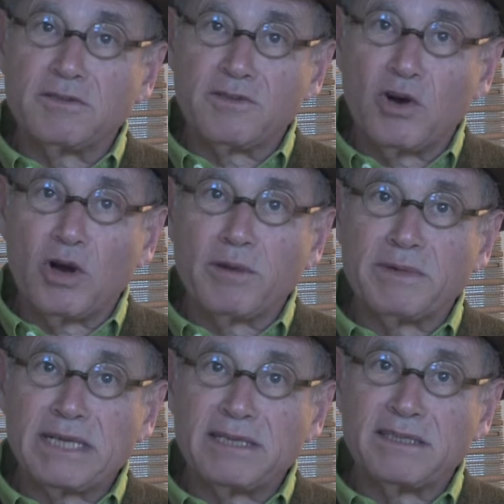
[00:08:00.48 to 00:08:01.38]
of
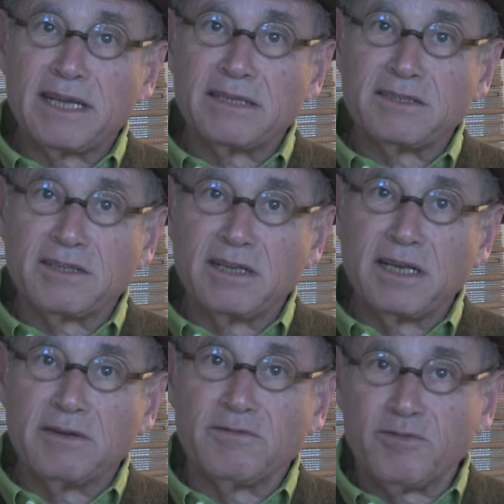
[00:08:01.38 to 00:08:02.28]
carbon
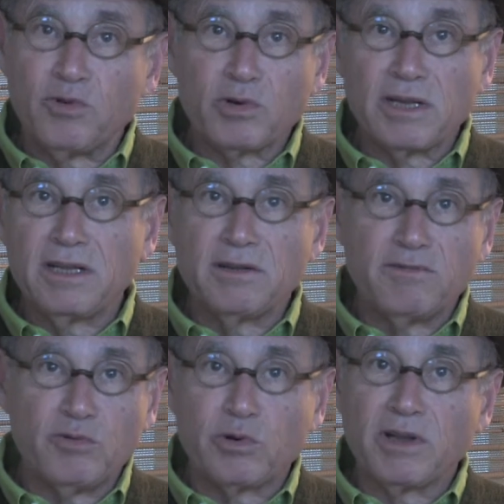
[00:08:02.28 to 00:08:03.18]
intensity of 40 to
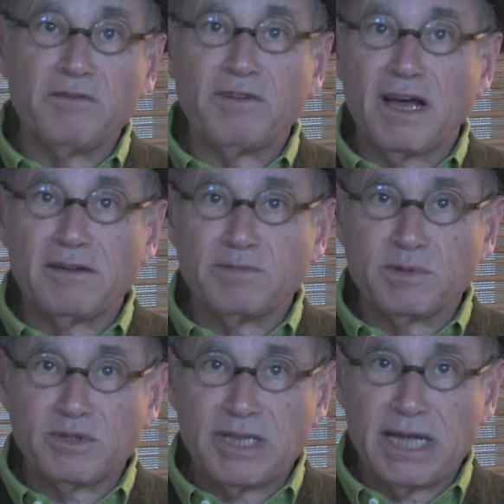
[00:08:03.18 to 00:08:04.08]

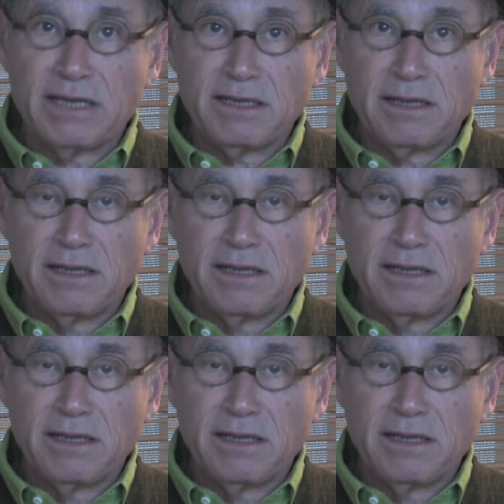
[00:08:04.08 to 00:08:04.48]
45%.